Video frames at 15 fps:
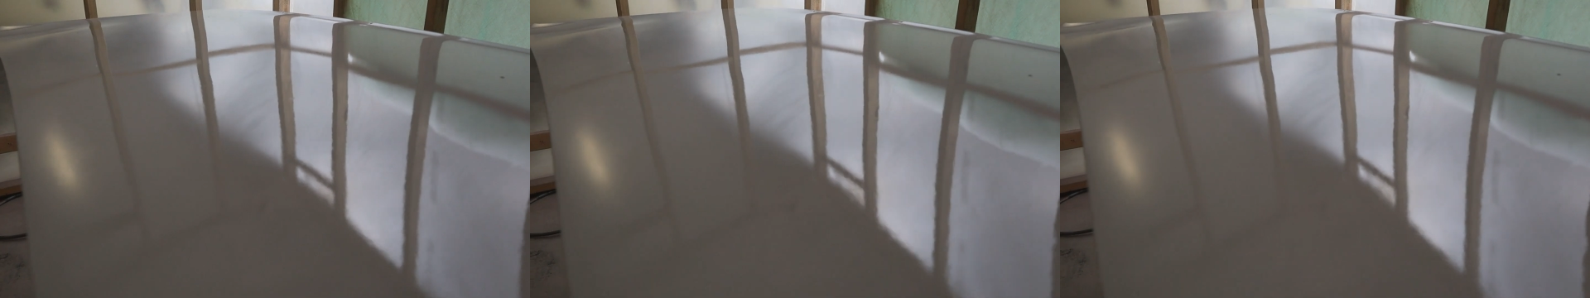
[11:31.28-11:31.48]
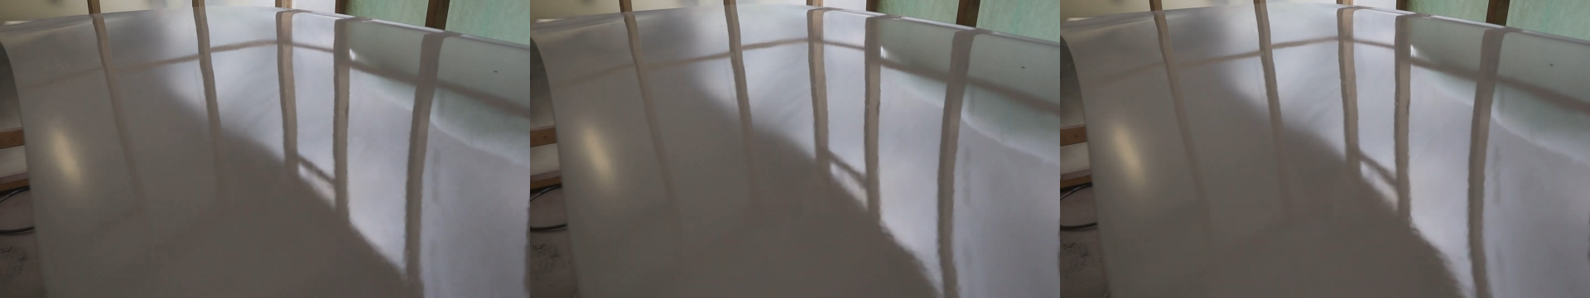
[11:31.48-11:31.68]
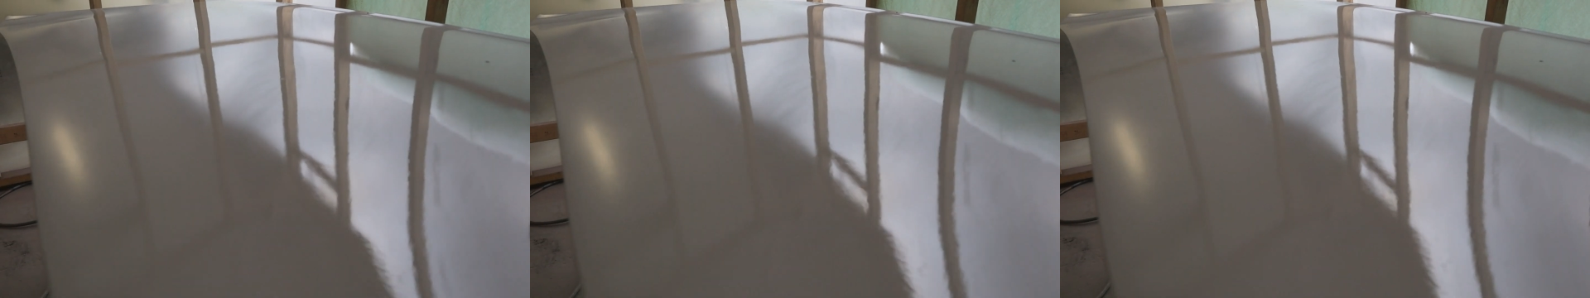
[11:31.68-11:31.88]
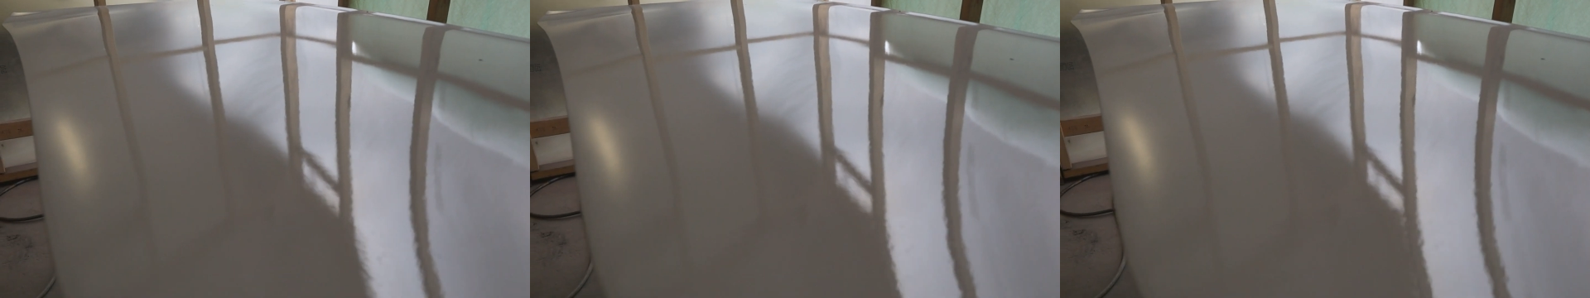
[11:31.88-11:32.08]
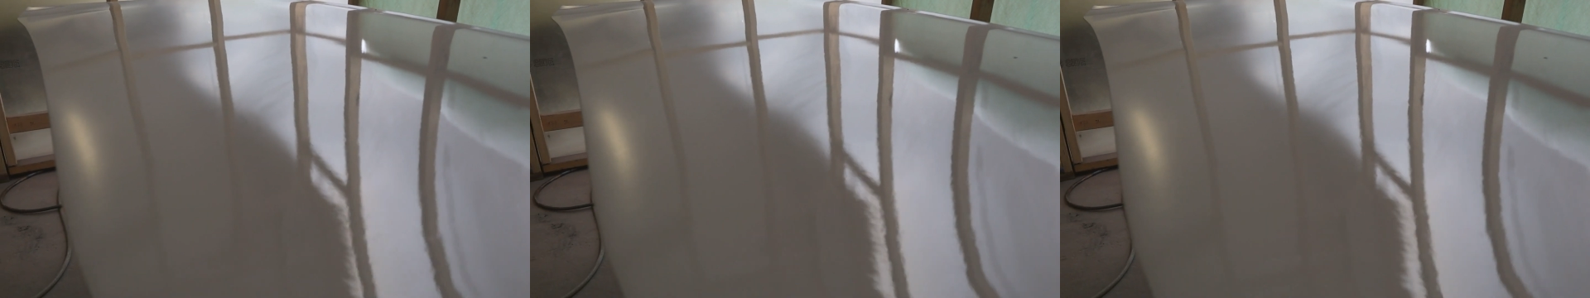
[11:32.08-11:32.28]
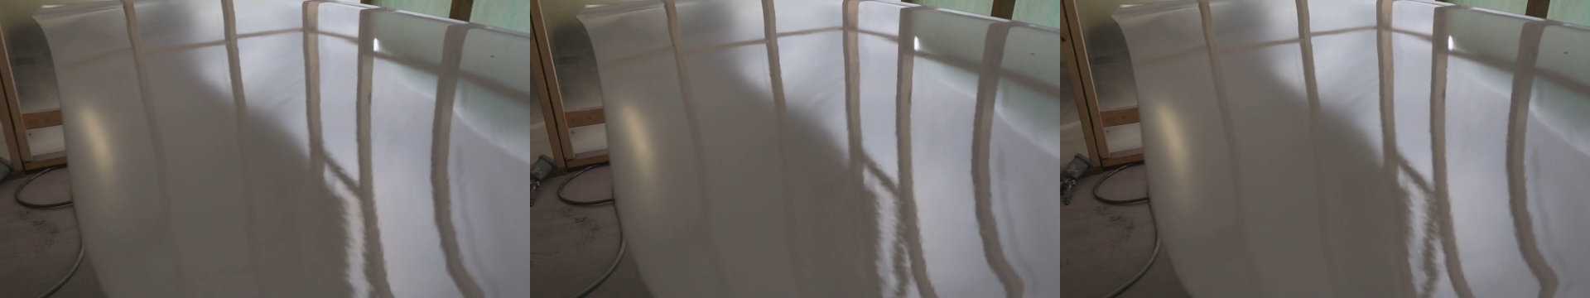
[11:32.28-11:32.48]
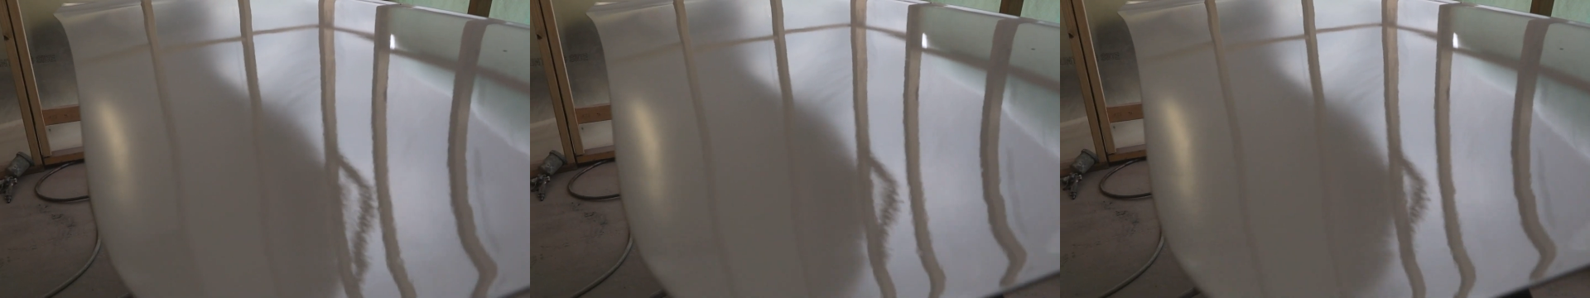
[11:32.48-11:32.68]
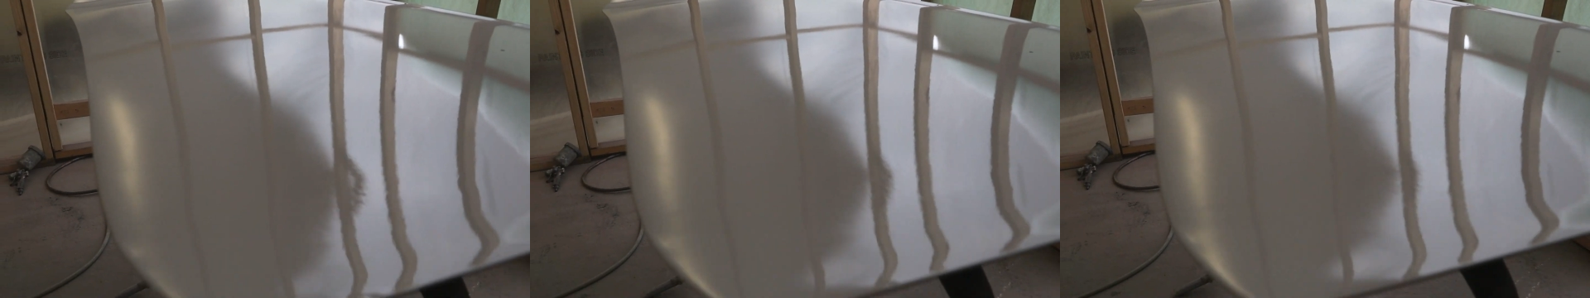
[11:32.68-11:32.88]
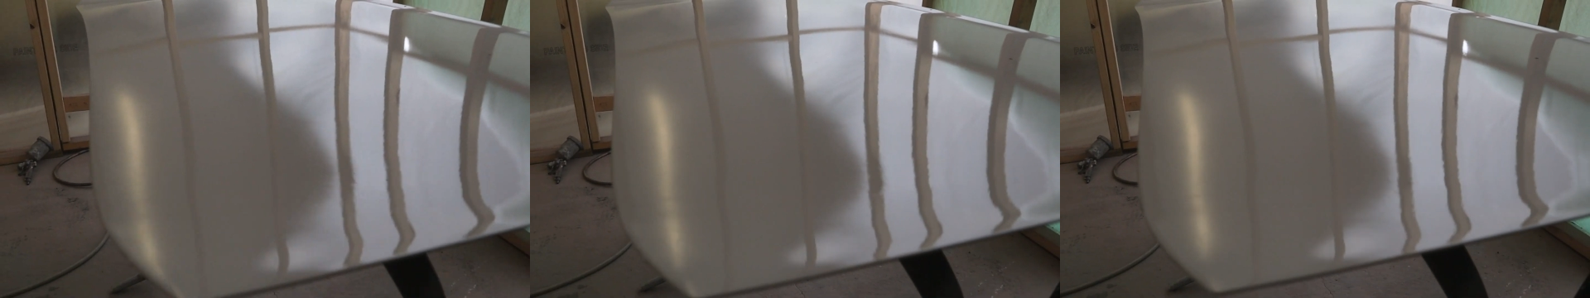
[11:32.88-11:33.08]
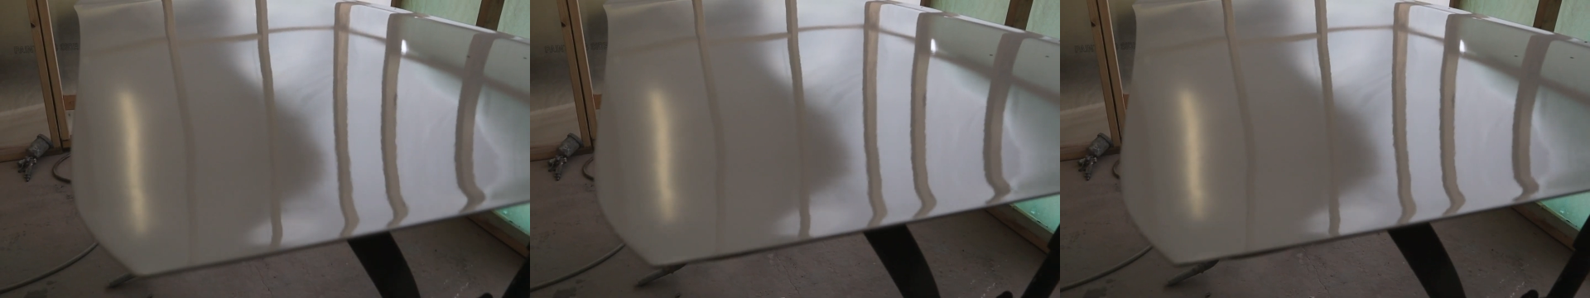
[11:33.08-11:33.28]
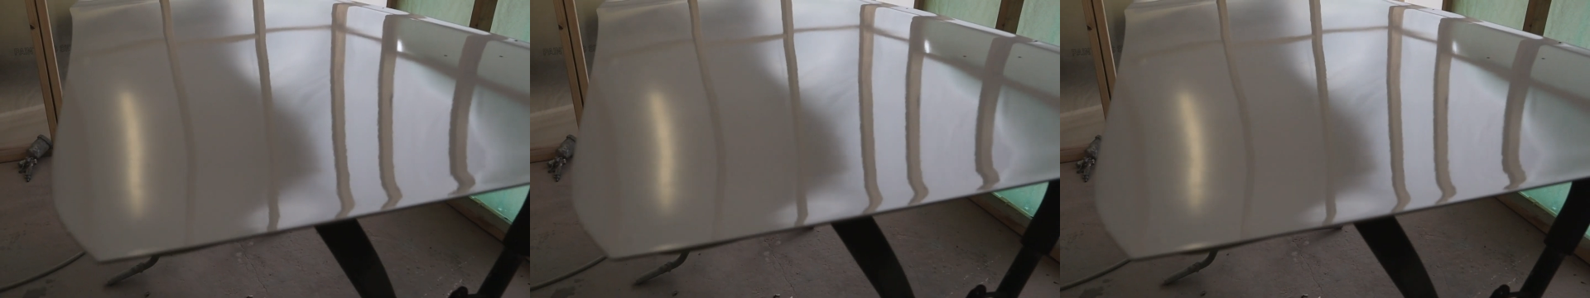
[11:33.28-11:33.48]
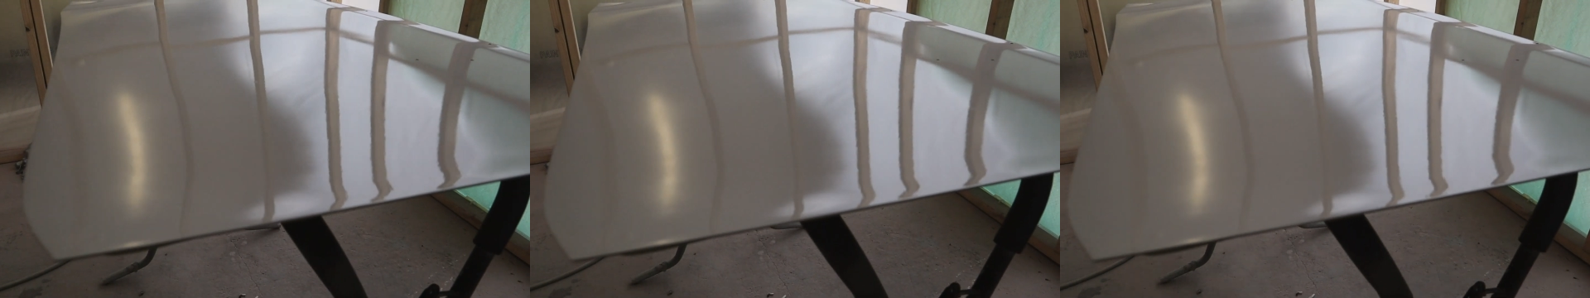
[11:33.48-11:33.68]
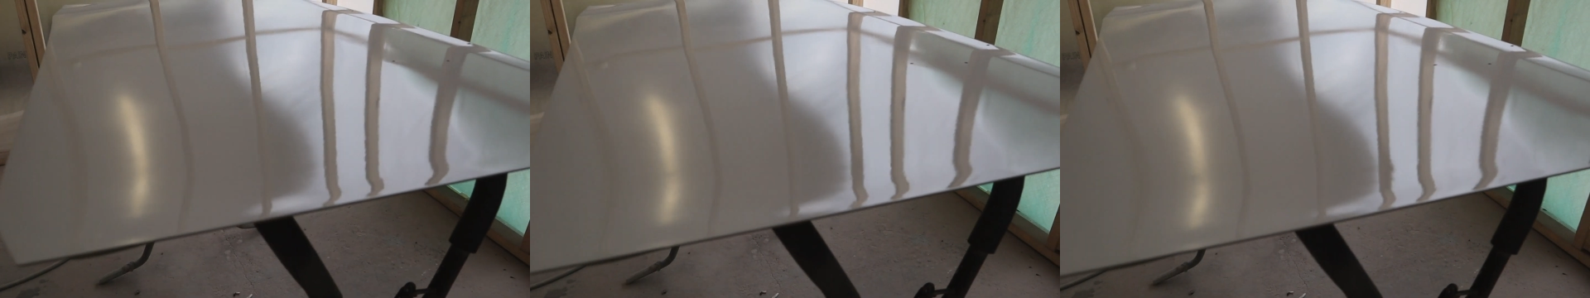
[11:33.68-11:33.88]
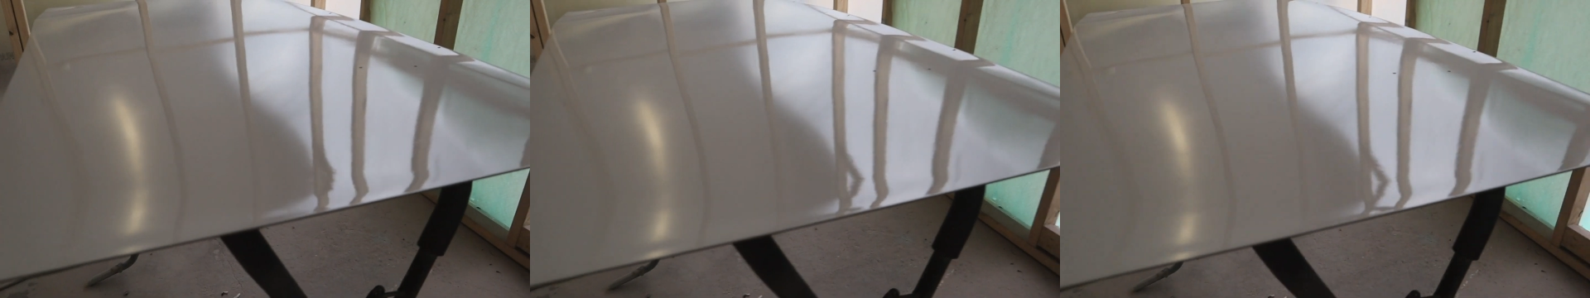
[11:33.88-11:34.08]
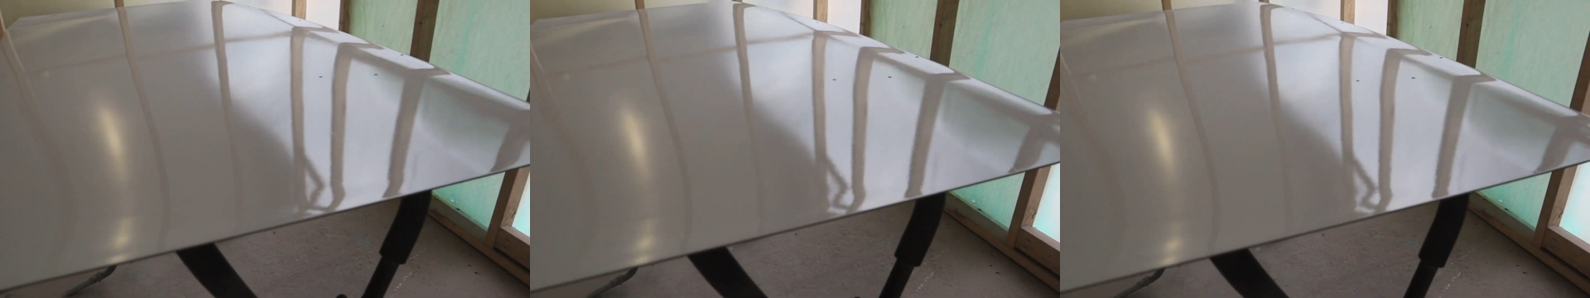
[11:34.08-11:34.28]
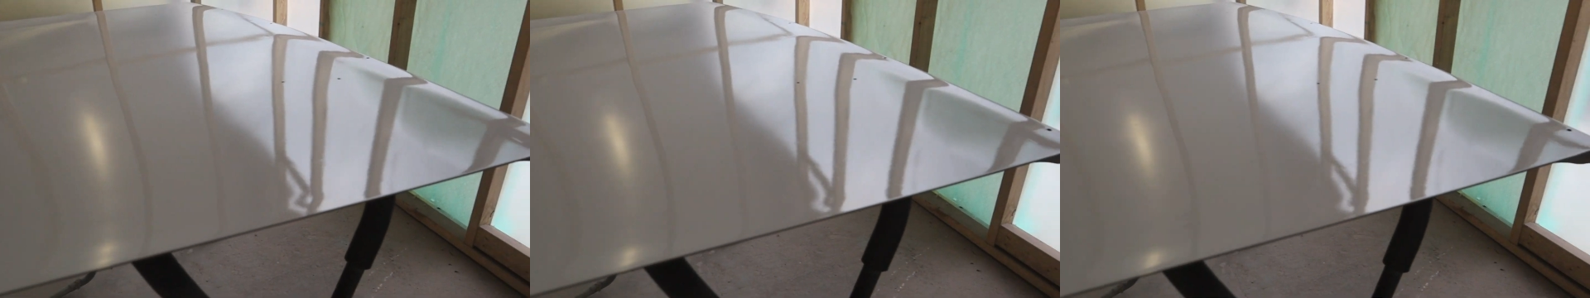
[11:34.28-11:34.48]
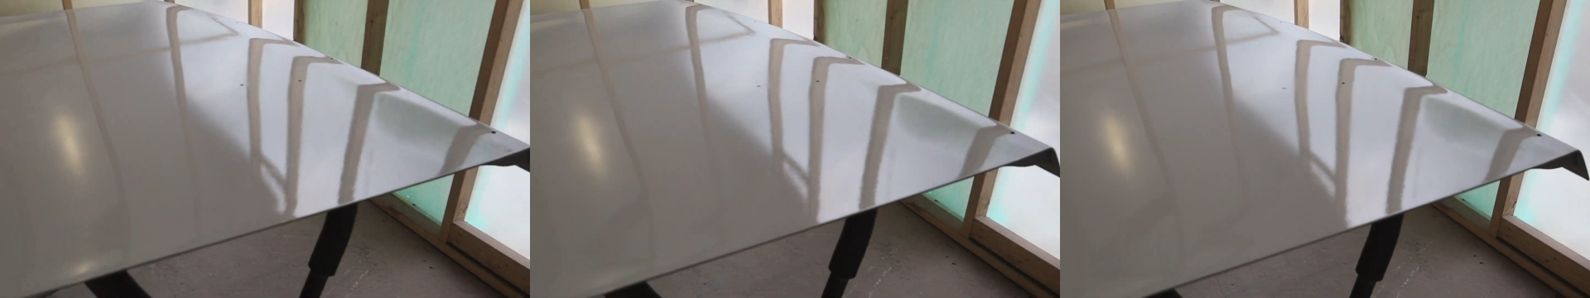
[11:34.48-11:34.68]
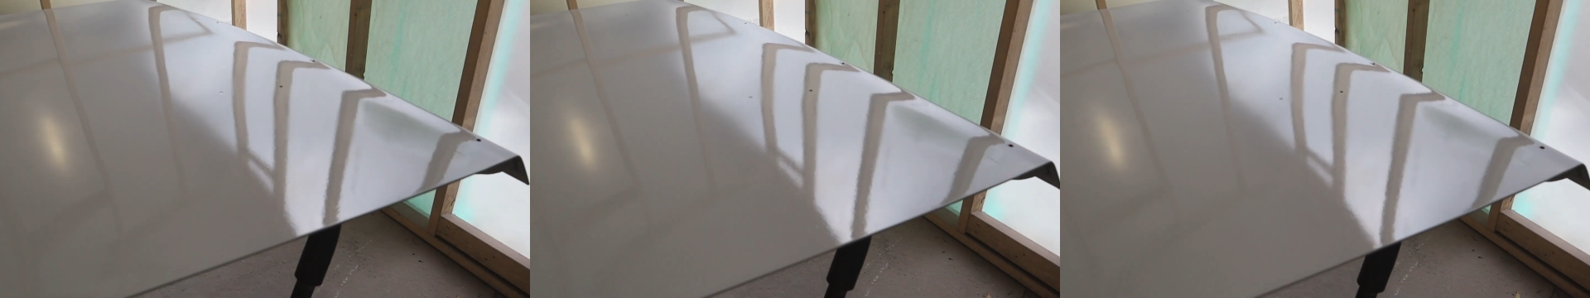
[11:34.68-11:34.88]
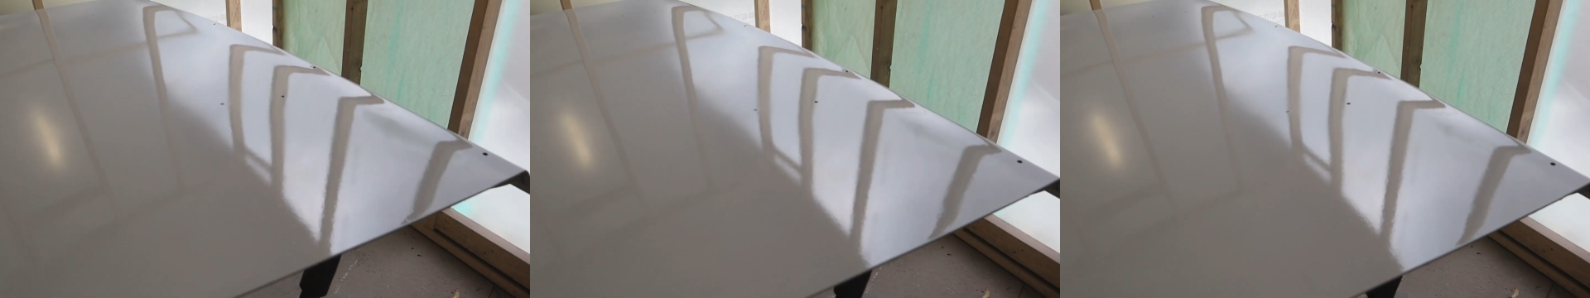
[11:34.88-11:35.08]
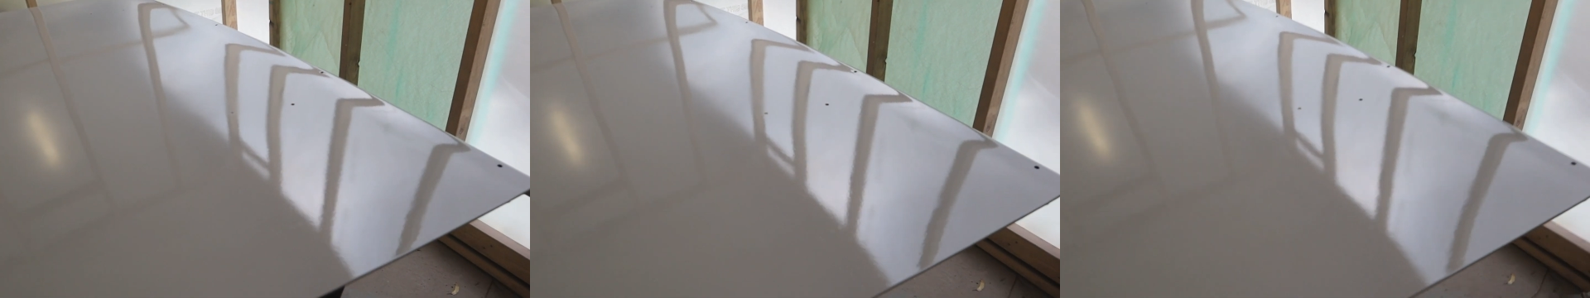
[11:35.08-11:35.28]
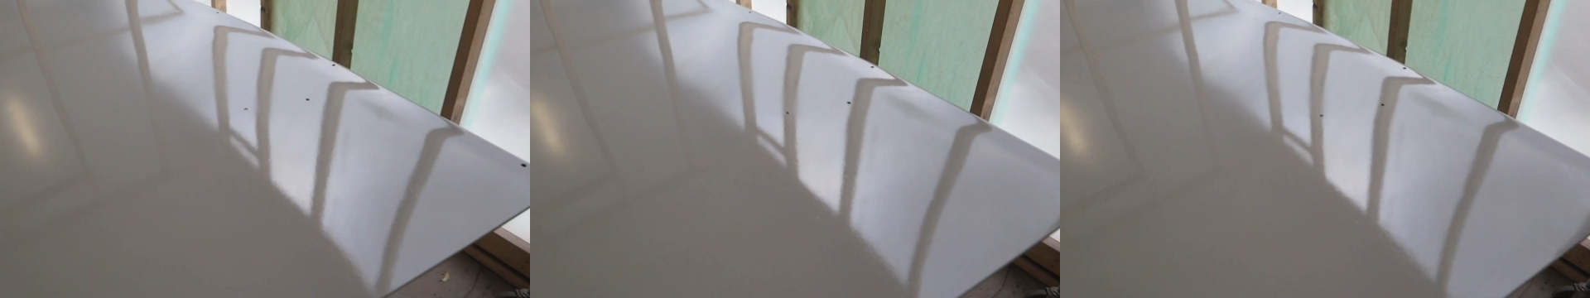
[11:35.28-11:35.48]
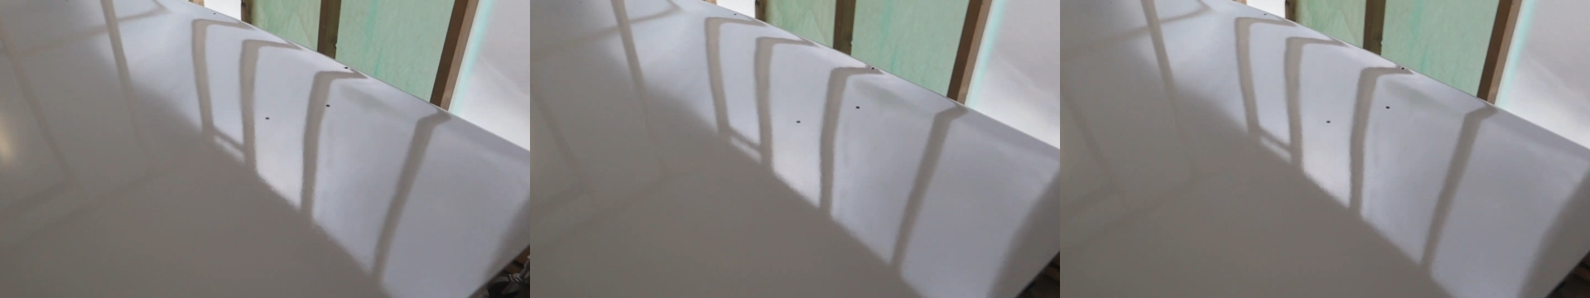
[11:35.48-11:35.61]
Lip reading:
Nobody's mouth can be seen.